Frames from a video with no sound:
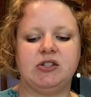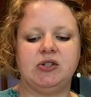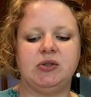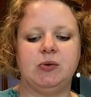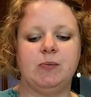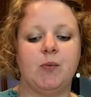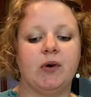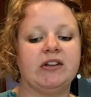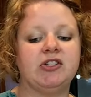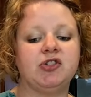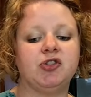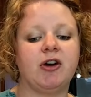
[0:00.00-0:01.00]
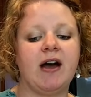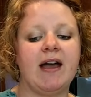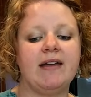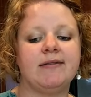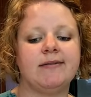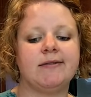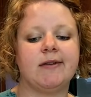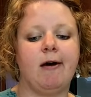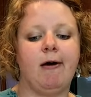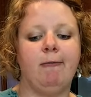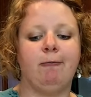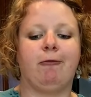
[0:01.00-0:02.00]
to moisturize
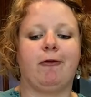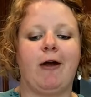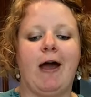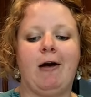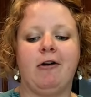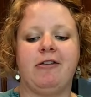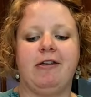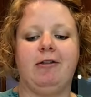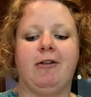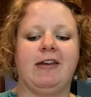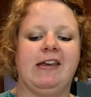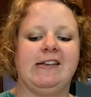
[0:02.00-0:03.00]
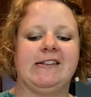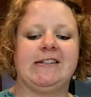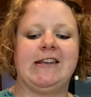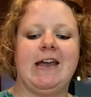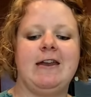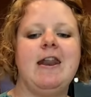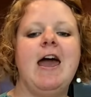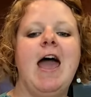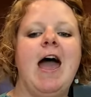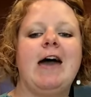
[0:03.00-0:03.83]
for healthy looking skin.